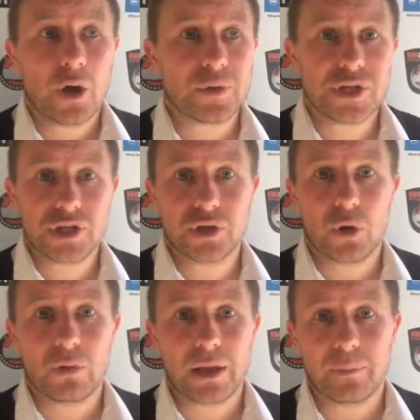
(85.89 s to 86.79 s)
opposition
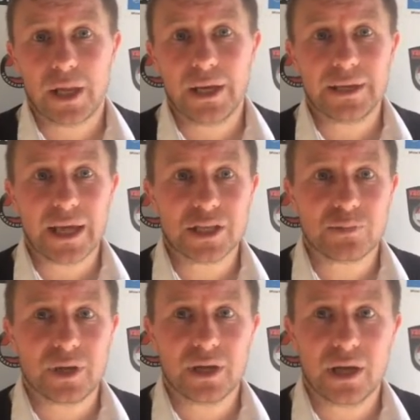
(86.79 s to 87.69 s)
don't like playing
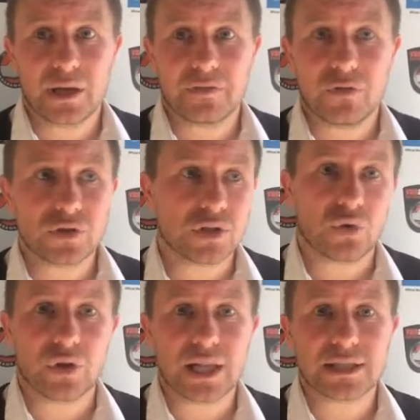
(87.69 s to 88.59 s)
against me and I thought I'd
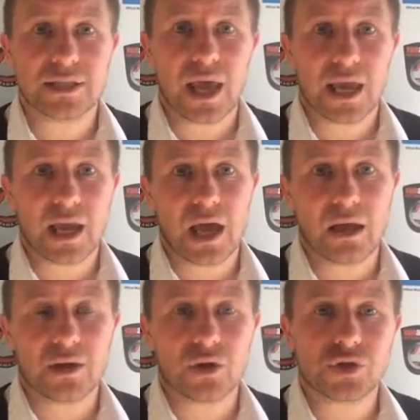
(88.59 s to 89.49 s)
done that today
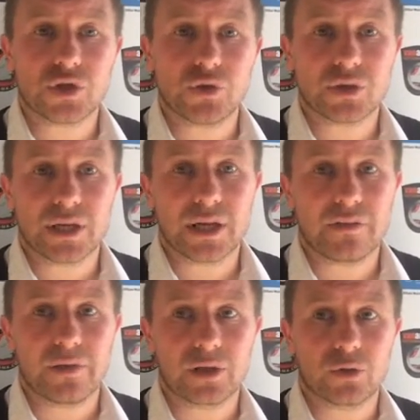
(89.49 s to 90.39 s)
and on Tuesday in
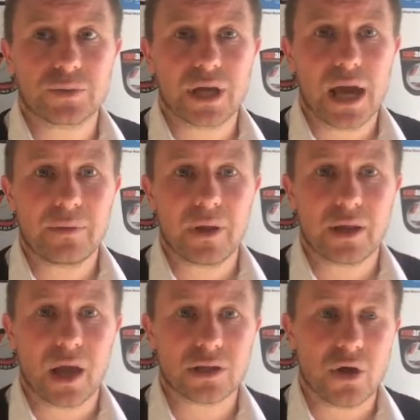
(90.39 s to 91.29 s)
the FA Cup time
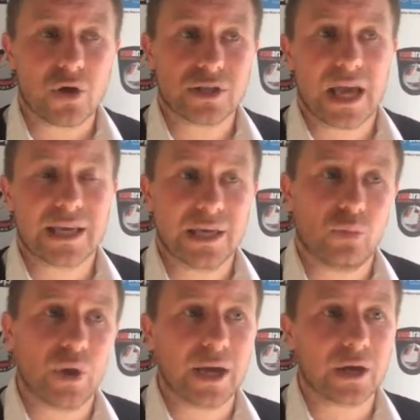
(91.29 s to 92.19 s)
as long as I
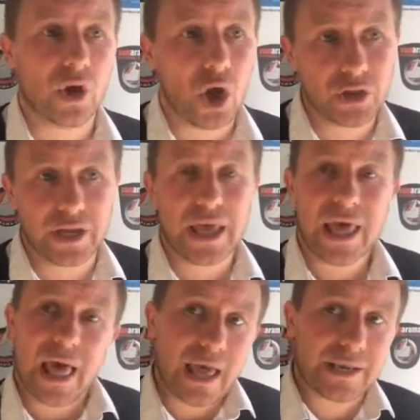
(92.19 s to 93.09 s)
keep working hard and,
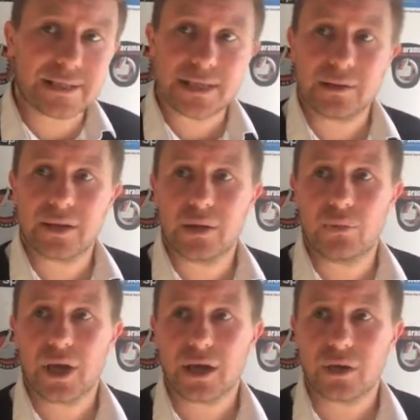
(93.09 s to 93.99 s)
and this team
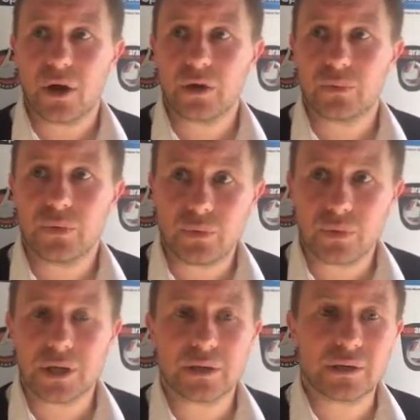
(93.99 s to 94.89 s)
keep working hard
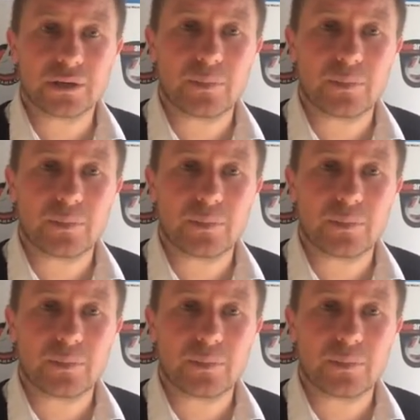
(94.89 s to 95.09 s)
we can